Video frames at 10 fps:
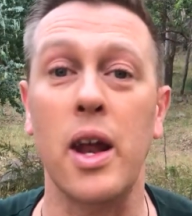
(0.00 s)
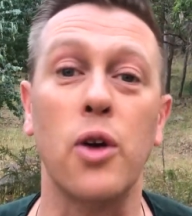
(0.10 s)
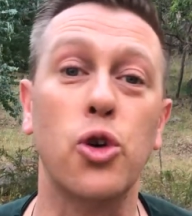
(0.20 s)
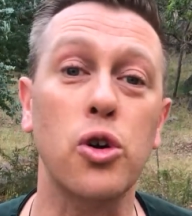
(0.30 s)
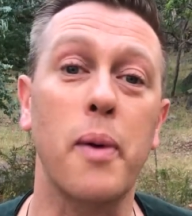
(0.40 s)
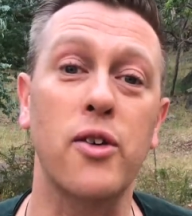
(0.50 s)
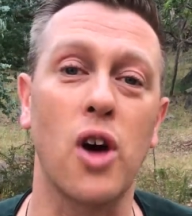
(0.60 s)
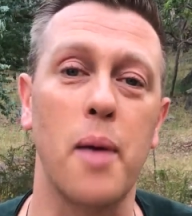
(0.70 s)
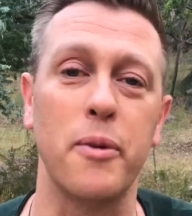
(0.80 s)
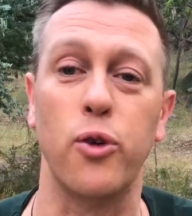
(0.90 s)
Now I talked about
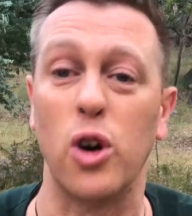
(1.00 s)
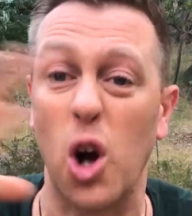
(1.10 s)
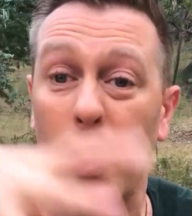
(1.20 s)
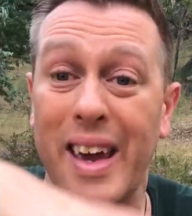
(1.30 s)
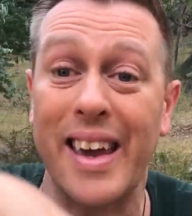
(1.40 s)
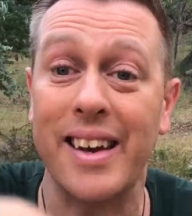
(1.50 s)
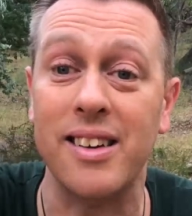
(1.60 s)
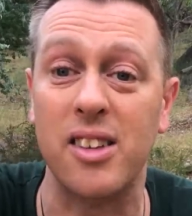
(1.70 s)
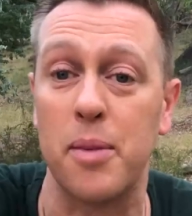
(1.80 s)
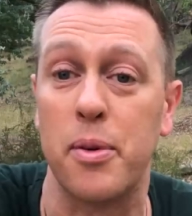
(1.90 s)
thyme before, going
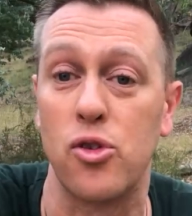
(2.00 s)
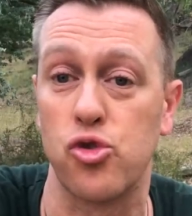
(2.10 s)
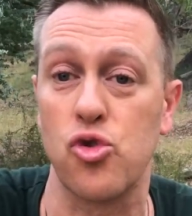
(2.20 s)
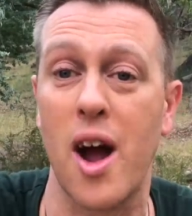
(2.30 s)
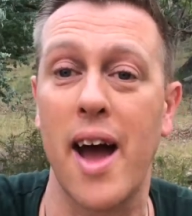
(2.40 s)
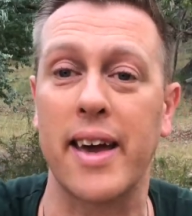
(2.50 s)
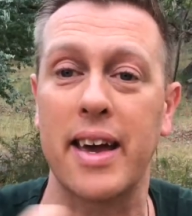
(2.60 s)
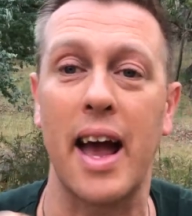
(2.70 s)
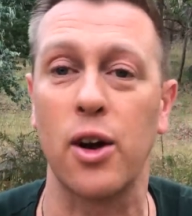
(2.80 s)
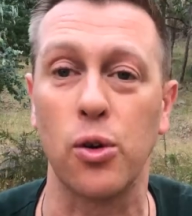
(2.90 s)
in deep and
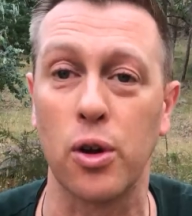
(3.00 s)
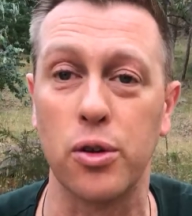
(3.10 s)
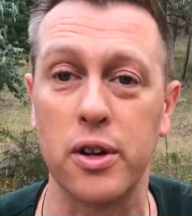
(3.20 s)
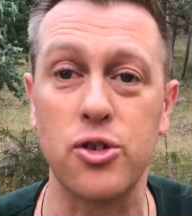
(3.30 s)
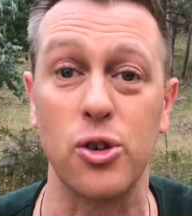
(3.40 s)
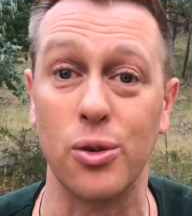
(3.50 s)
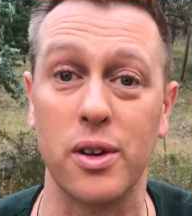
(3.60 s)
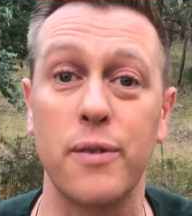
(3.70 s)
dragging out all those issues.